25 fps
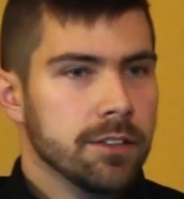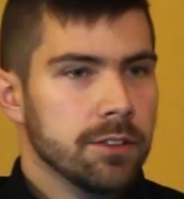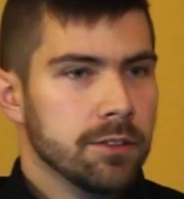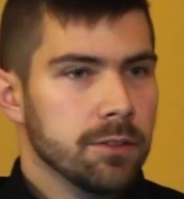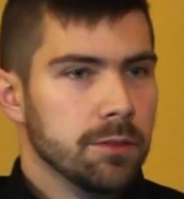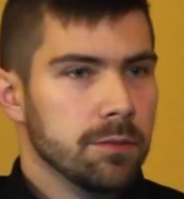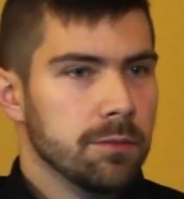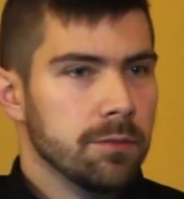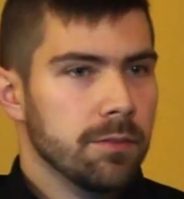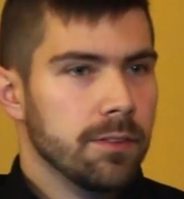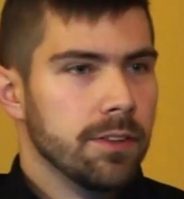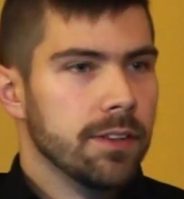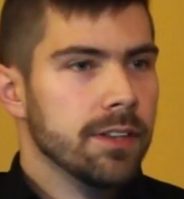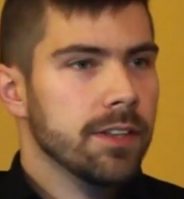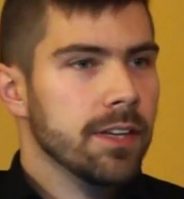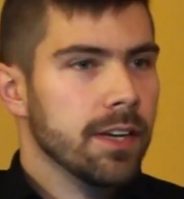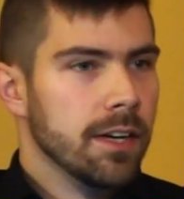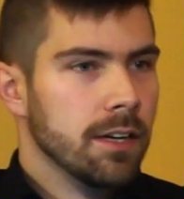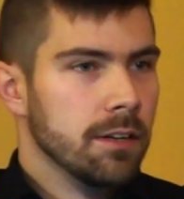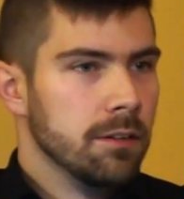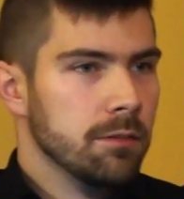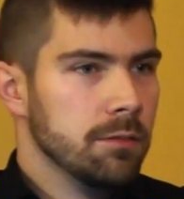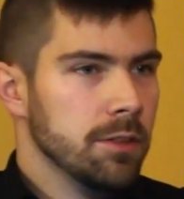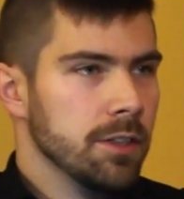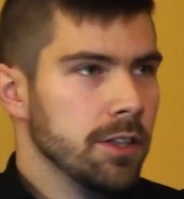So
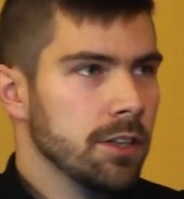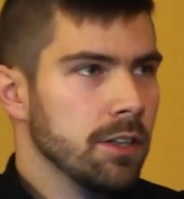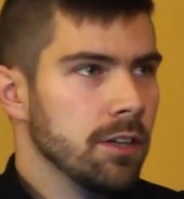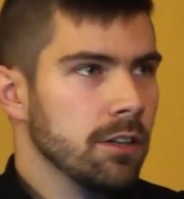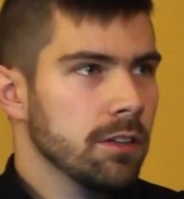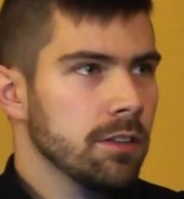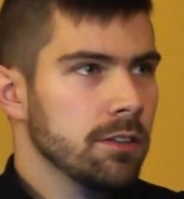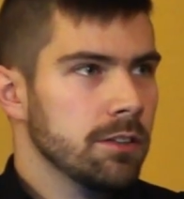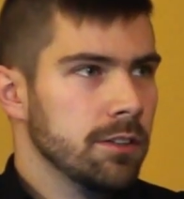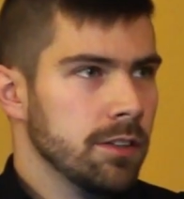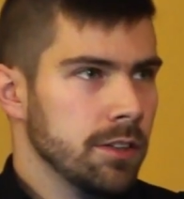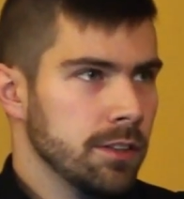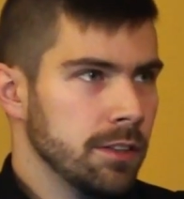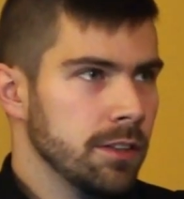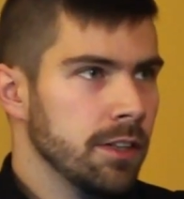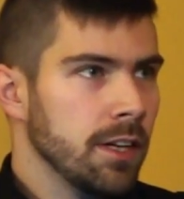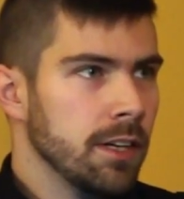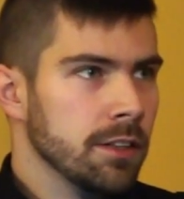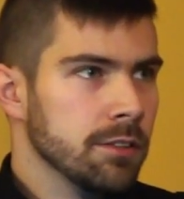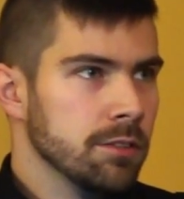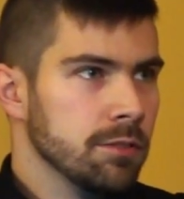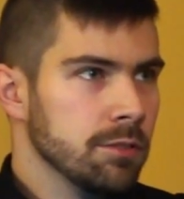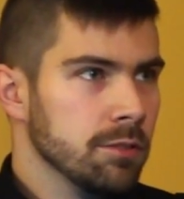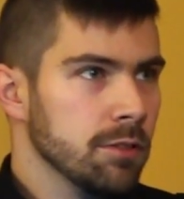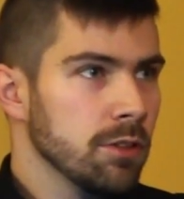now we call it a
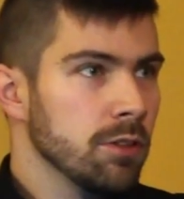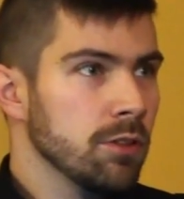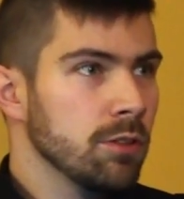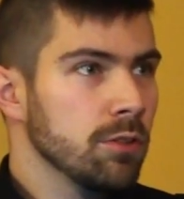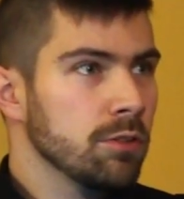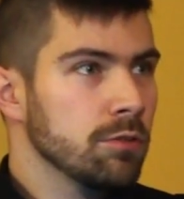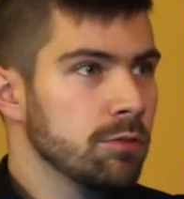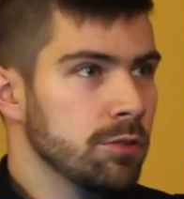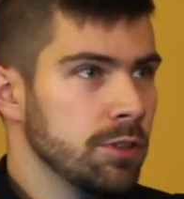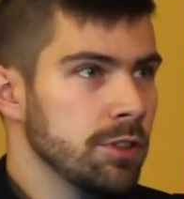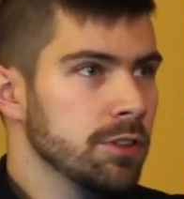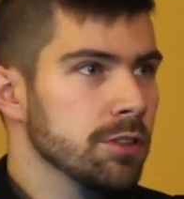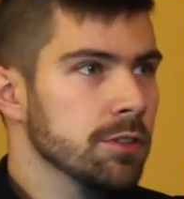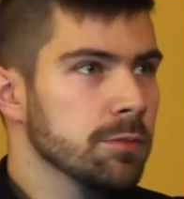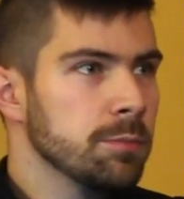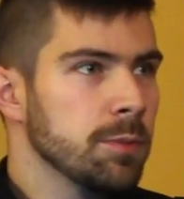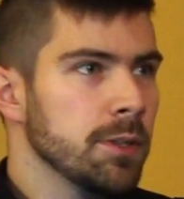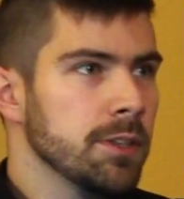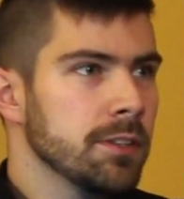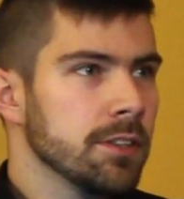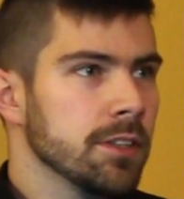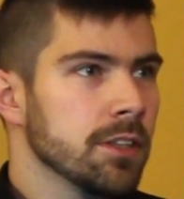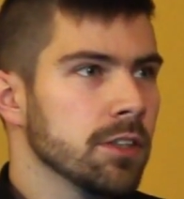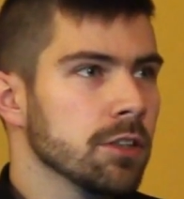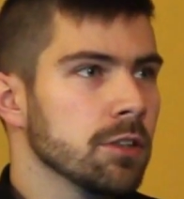natural law
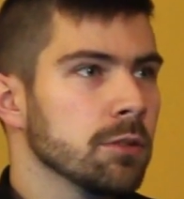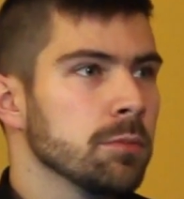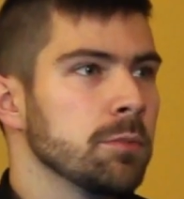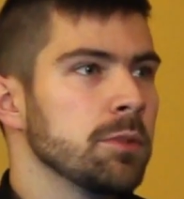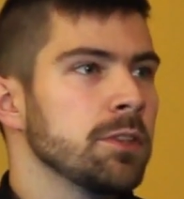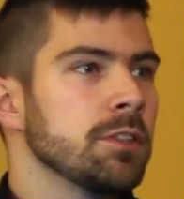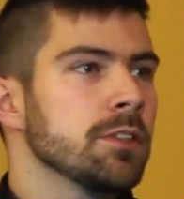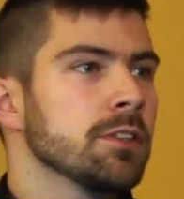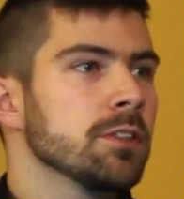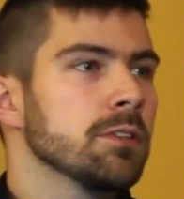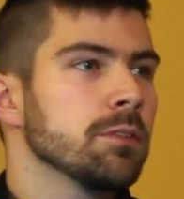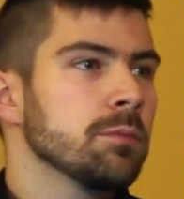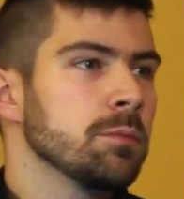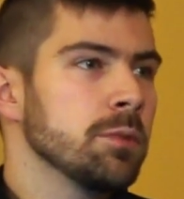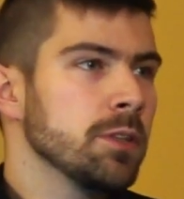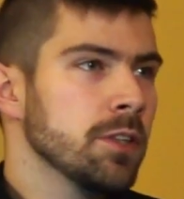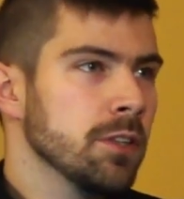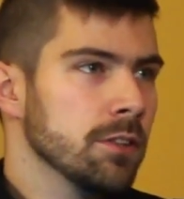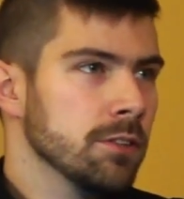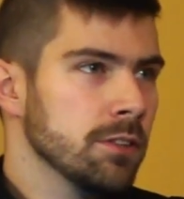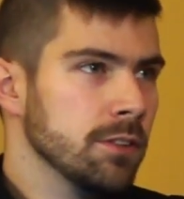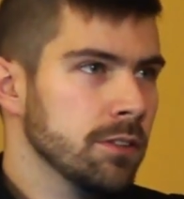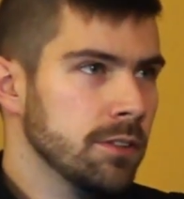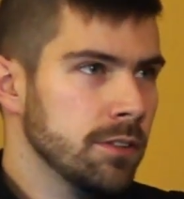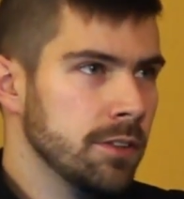resource-based economy
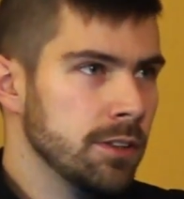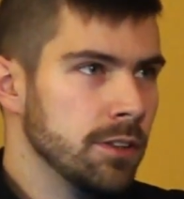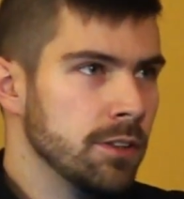because it